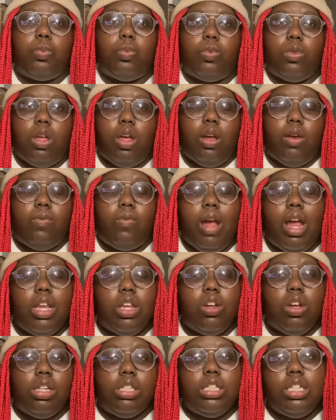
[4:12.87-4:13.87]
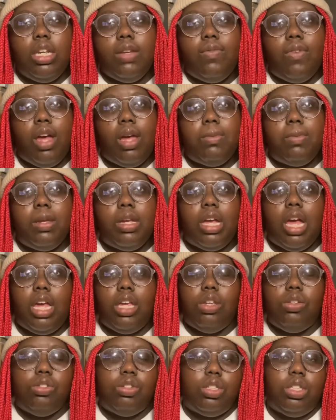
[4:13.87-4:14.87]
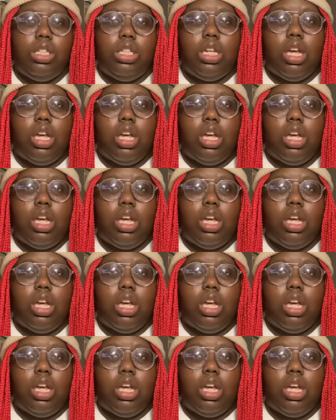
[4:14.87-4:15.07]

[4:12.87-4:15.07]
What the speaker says: writing on Sneakvibing. I usually